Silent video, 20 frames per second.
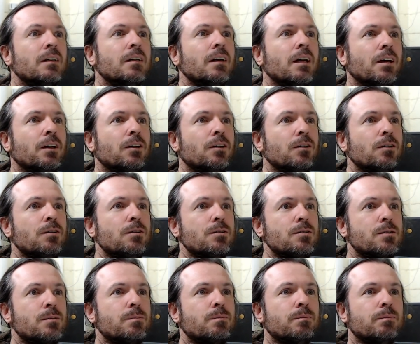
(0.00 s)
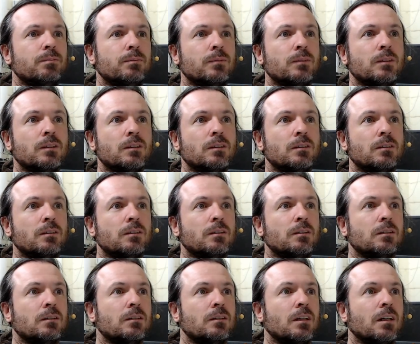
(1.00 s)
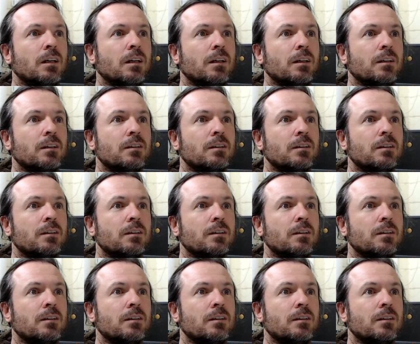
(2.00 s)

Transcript: Hey Q's. Alright.